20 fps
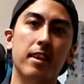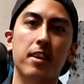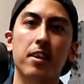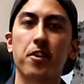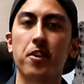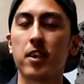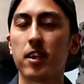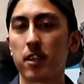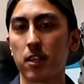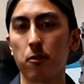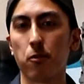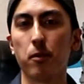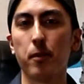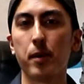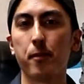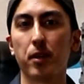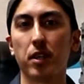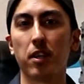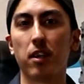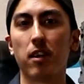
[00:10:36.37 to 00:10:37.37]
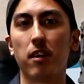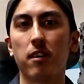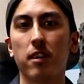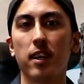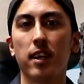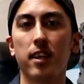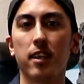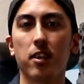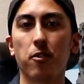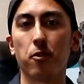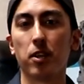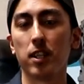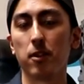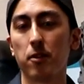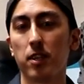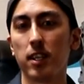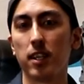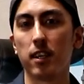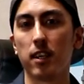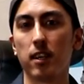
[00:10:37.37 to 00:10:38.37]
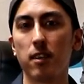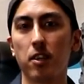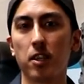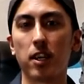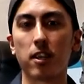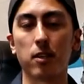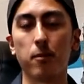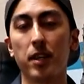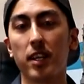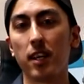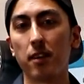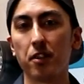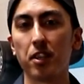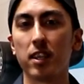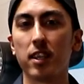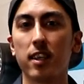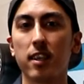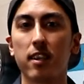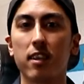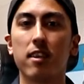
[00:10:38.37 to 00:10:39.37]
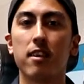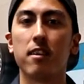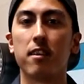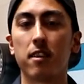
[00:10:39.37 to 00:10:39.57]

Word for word: and you're not gonna remember it all and you really wanna document everything